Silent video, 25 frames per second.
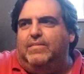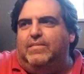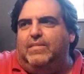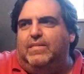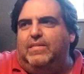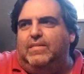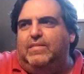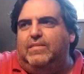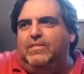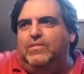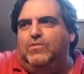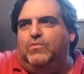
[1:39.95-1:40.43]

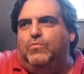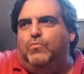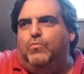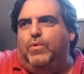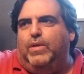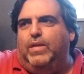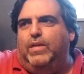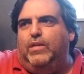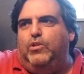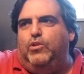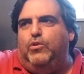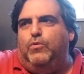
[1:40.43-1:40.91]
is
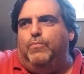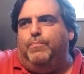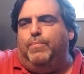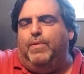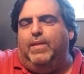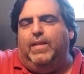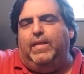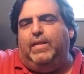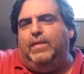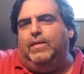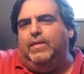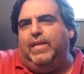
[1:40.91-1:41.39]
when you
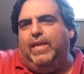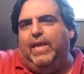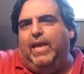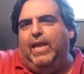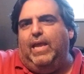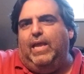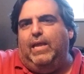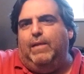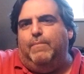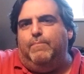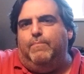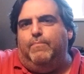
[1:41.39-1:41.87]
play a
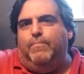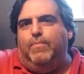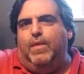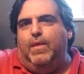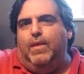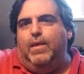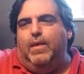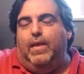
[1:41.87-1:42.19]
game